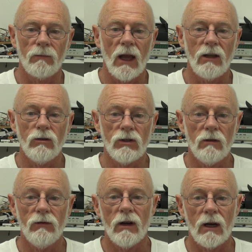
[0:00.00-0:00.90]
And you'll
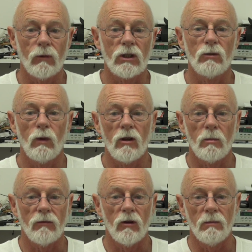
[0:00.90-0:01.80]
soon find out whether you
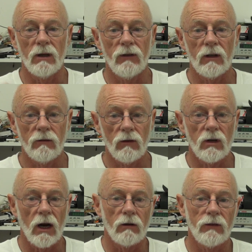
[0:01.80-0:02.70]
prefer big field of view,
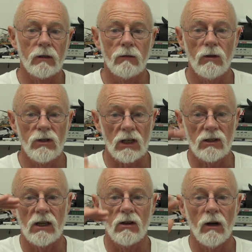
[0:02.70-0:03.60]
narrow field of view,
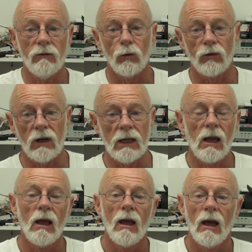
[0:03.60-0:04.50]
16.9,
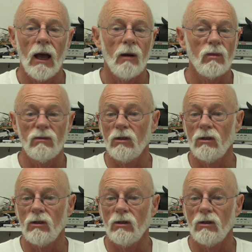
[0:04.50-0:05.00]
4.3.